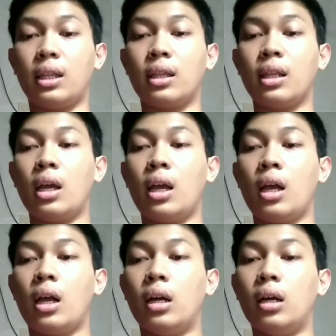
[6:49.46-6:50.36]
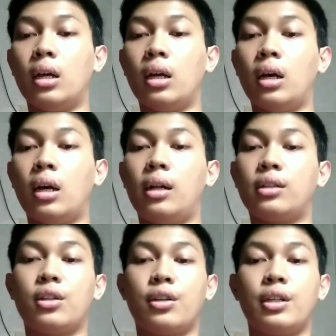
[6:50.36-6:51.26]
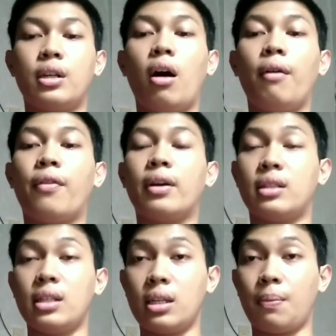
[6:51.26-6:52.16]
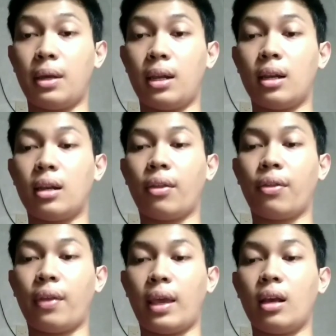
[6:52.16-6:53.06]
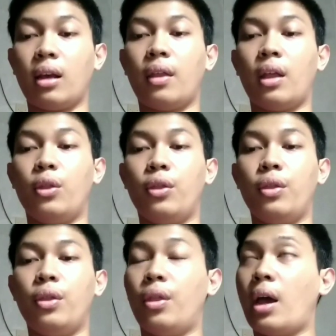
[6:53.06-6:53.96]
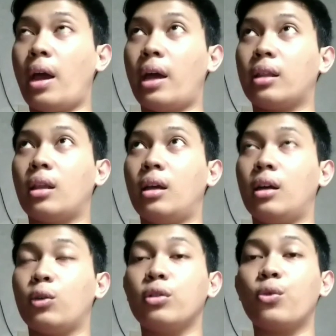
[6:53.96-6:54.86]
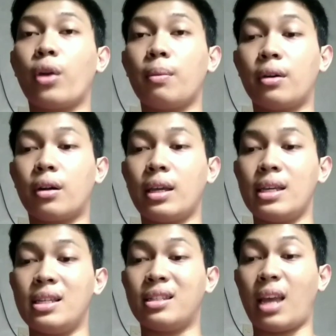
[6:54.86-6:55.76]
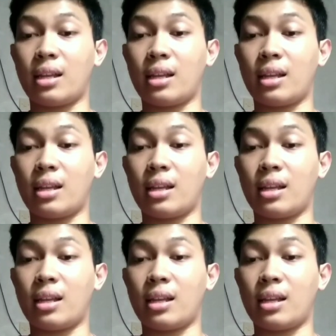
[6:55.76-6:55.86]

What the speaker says: a third of participants think that good grammar is sexy.